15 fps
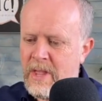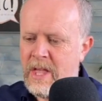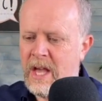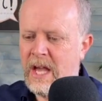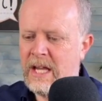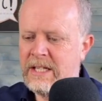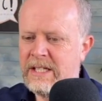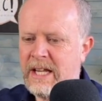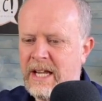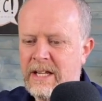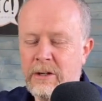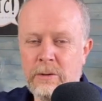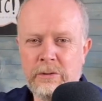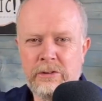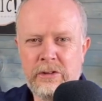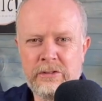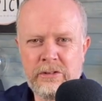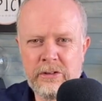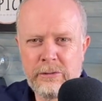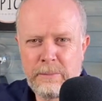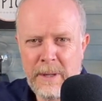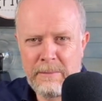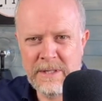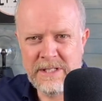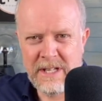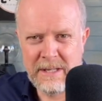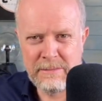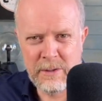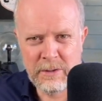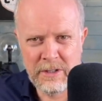And I always used to spend my
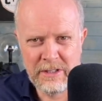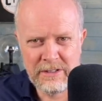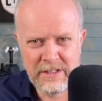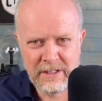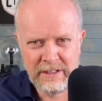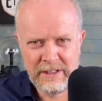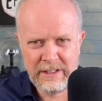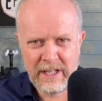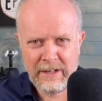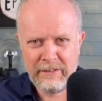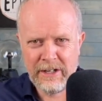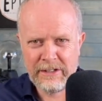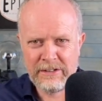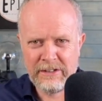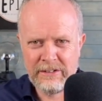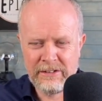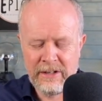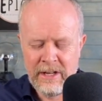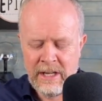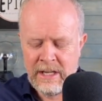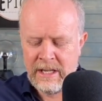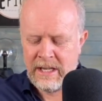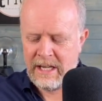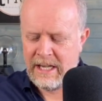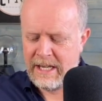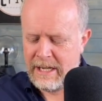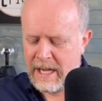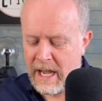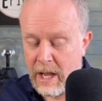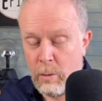time talking to the directors.
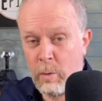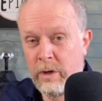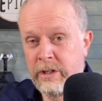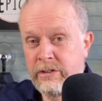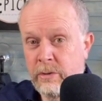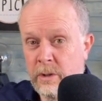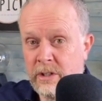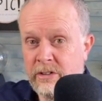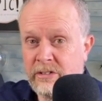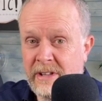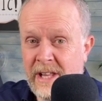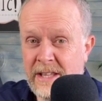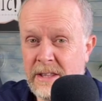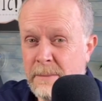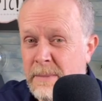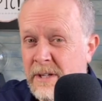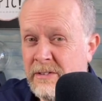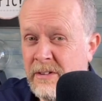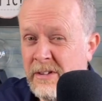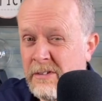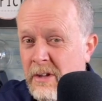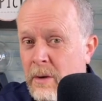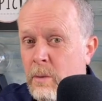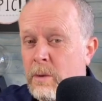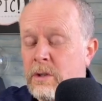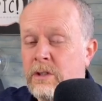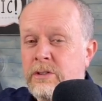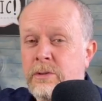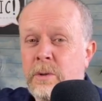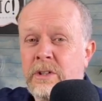I wanted to understand the business. I
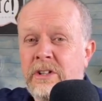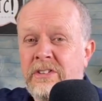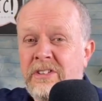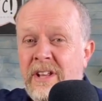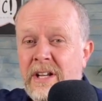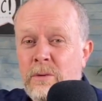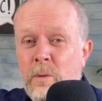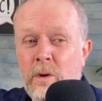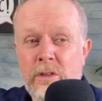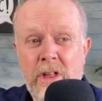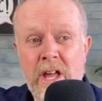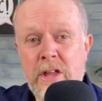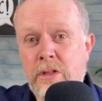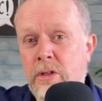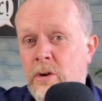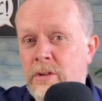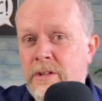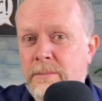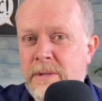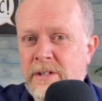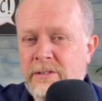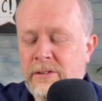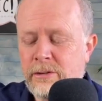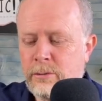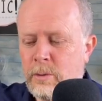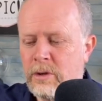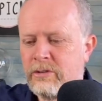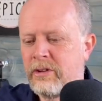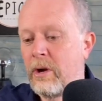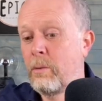wanted to understand what they thought the business
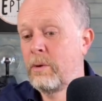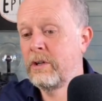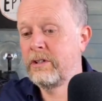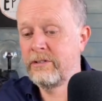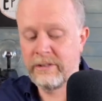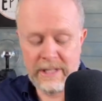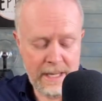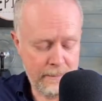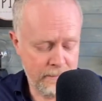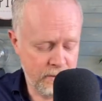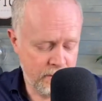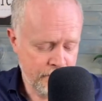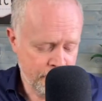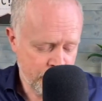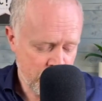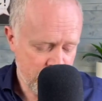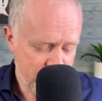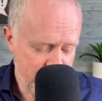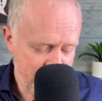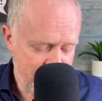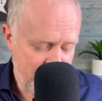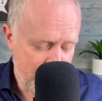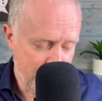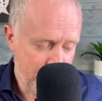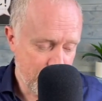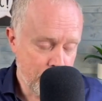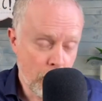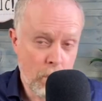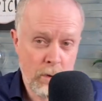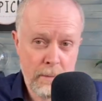was. I wanted them to tell me
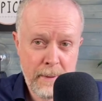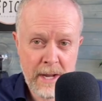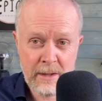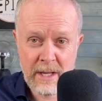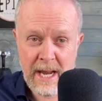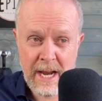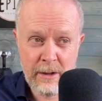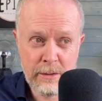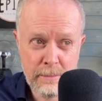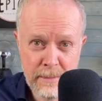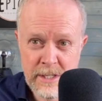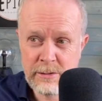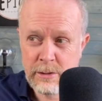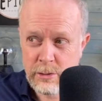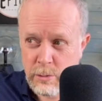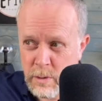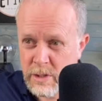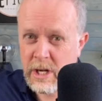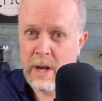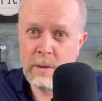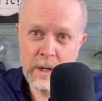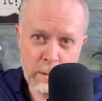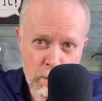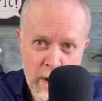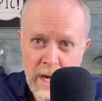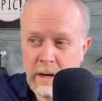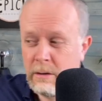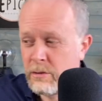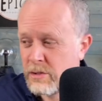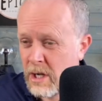more about how the business was going and where
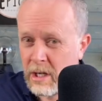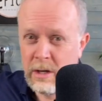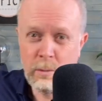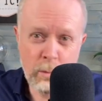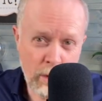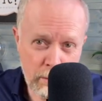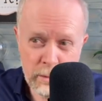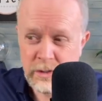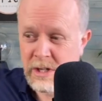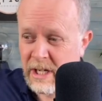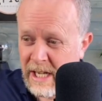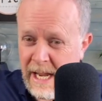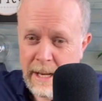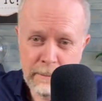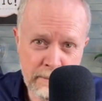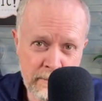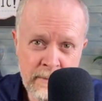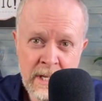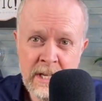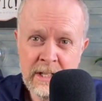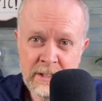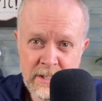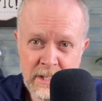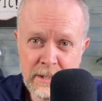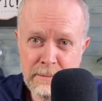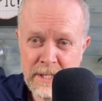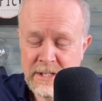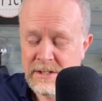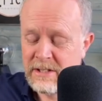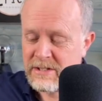it was going and what was going to happen to the
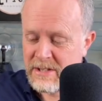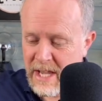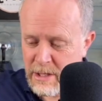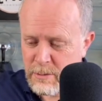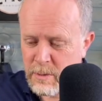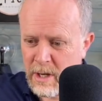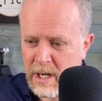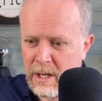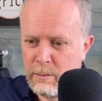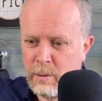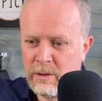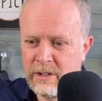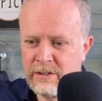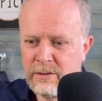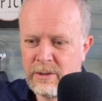business. That's what I wanted to